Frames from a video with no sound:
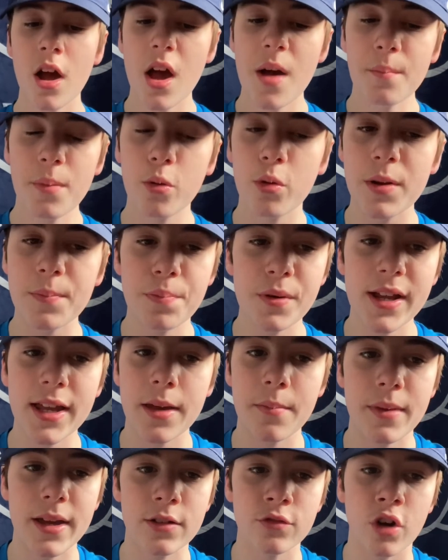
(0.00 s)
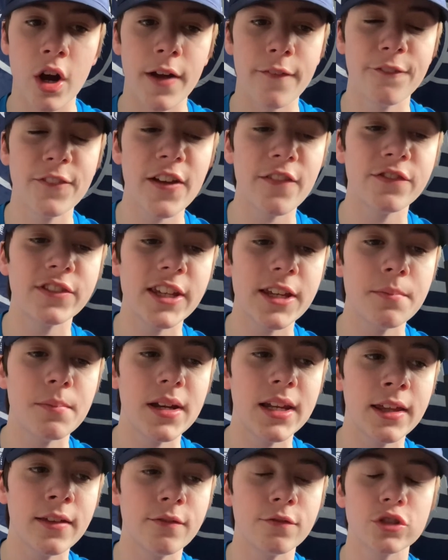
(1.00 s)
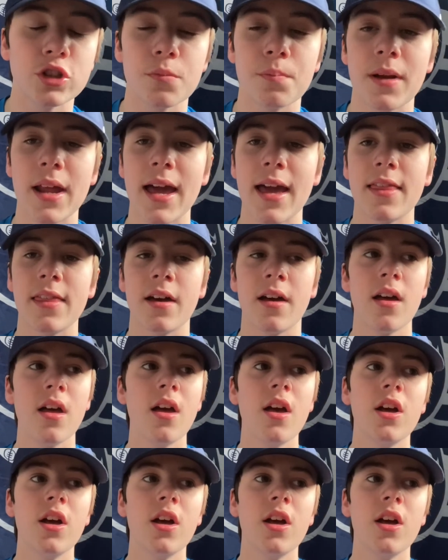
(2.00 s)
But we bring him in, right? 15 million for a player that